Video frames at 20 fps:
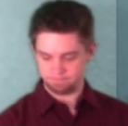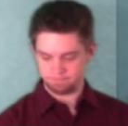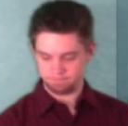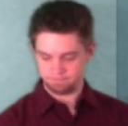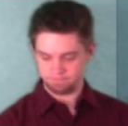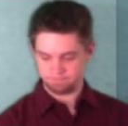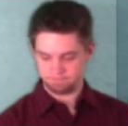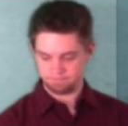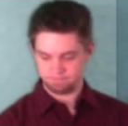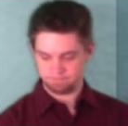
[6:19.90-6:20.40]

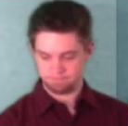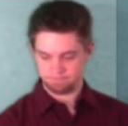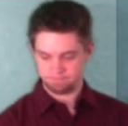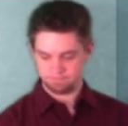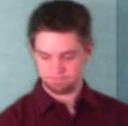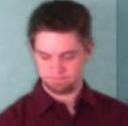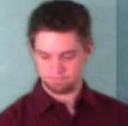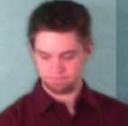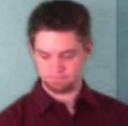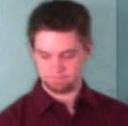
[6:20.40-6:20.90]

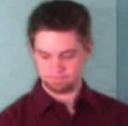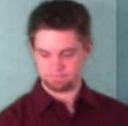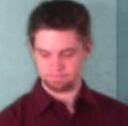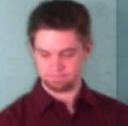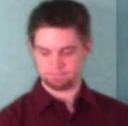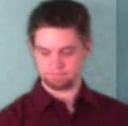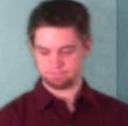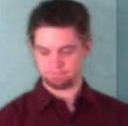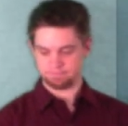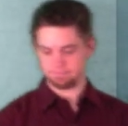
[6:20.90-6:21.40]

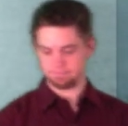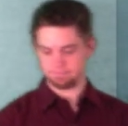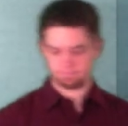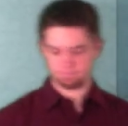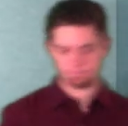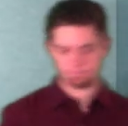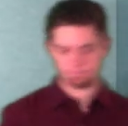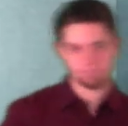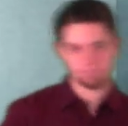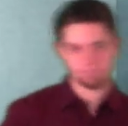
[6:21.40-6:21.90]

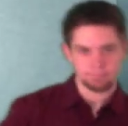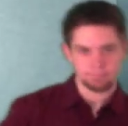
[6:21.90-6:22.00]
(silence)